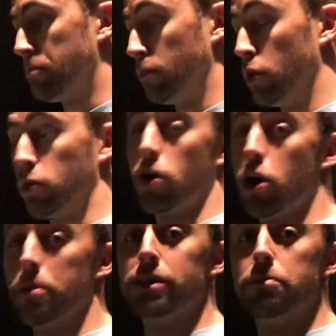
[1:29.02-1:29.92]
Low
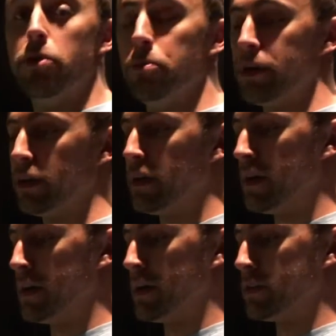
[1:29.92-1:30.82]
carb at the moment.
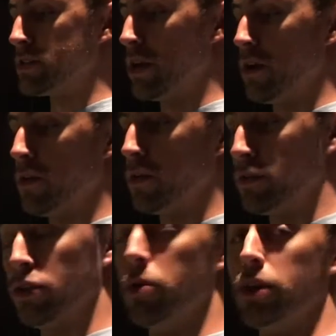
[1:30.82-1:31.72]
So
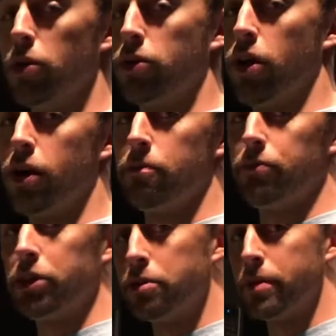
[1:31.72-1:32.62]
going low carb,
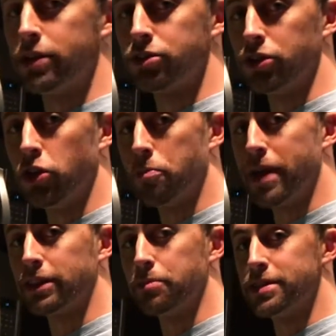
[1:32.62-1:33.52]
you need to make sure you don't
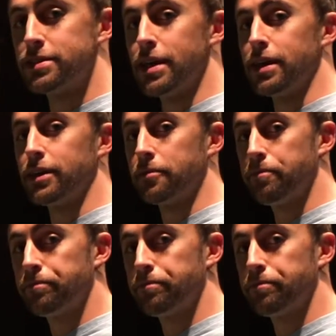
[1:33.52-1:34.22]
make the mistake